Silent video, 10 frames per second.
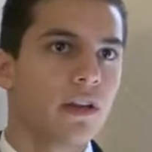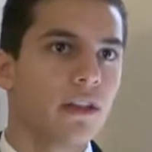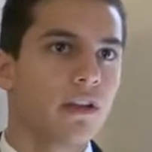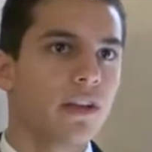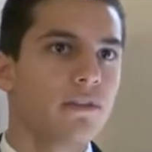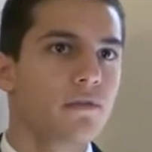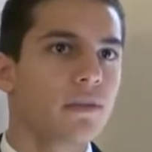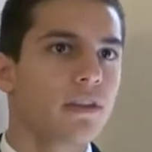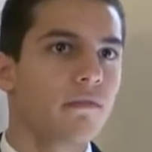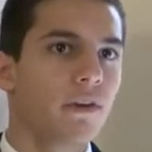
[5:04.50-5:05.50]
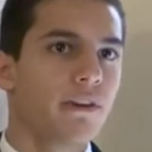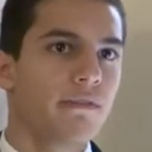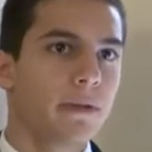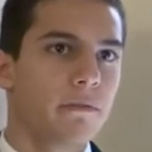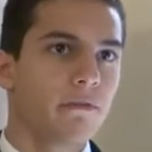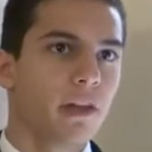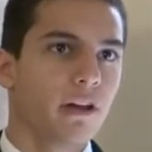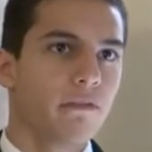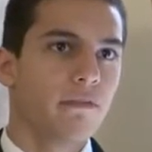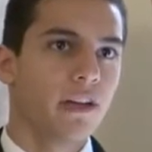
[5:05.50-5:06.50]
There lives within the very flame of
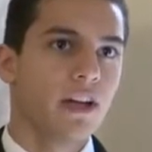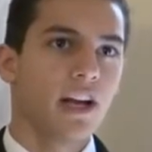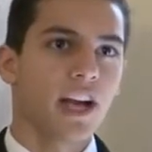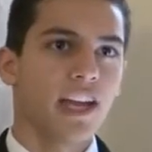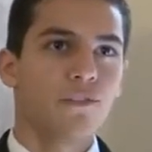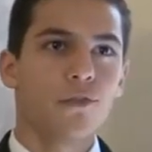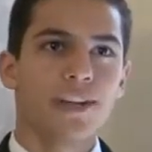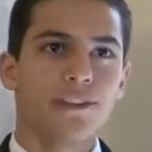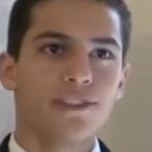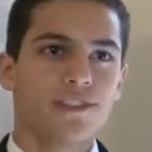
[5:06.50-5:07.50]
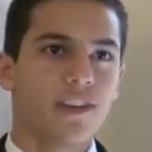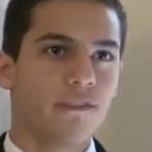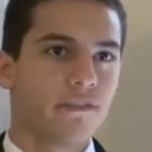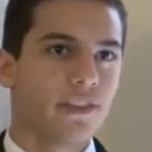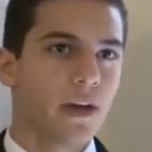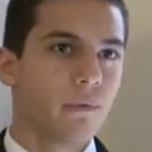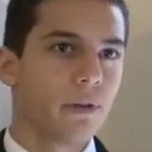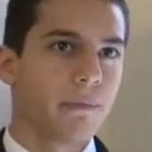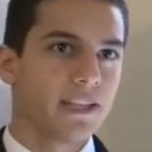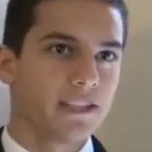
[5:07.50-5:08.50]
love a kind of wick or snuff that will
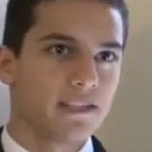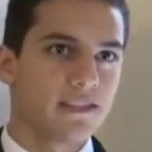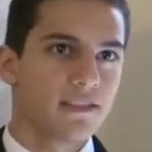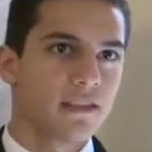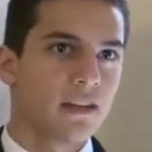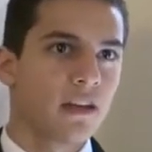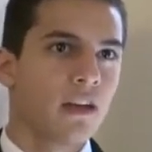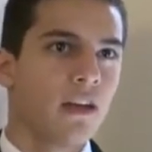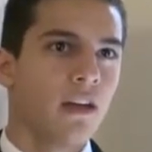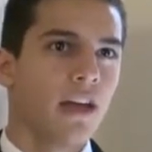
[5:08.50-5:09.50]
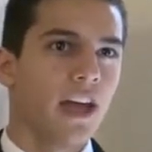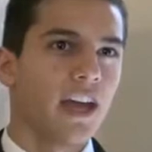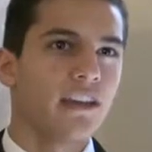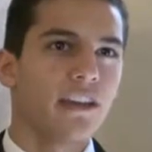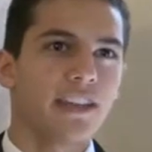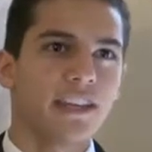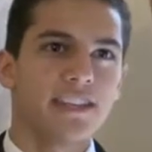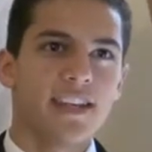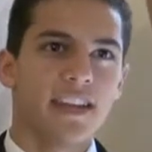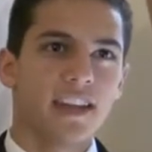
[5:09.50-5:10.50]
abate it. And nothing
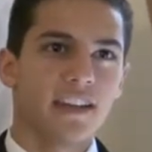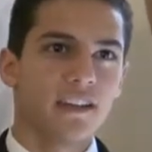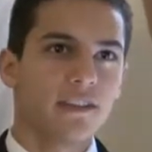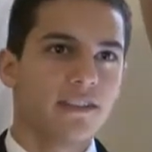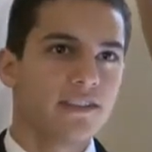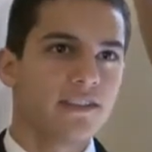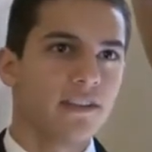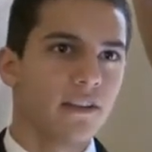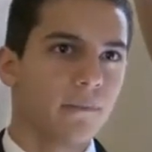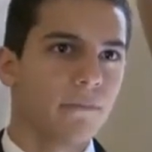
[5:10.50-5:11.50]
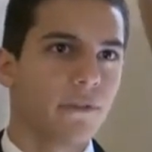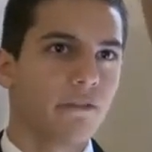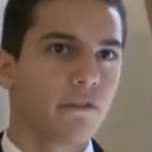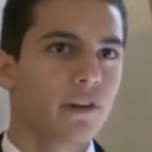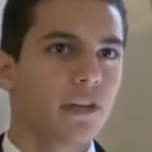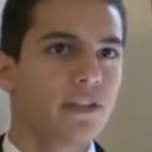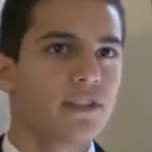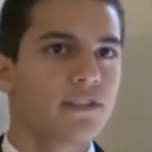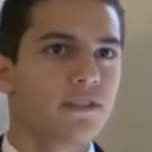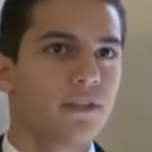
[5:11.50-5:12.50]
is at like goodness still. For
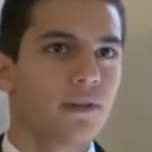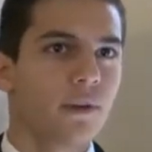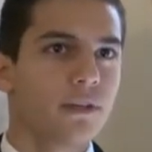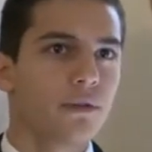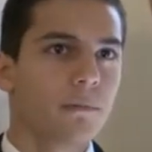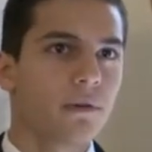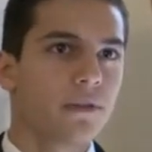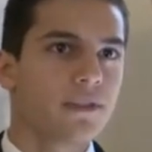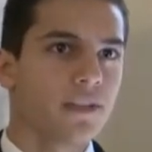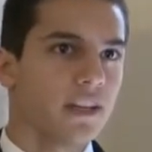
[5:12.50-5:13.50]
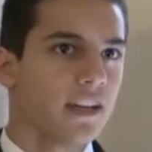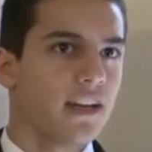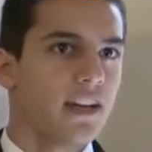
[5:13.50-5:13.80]
goodness, growing to a pleurisy,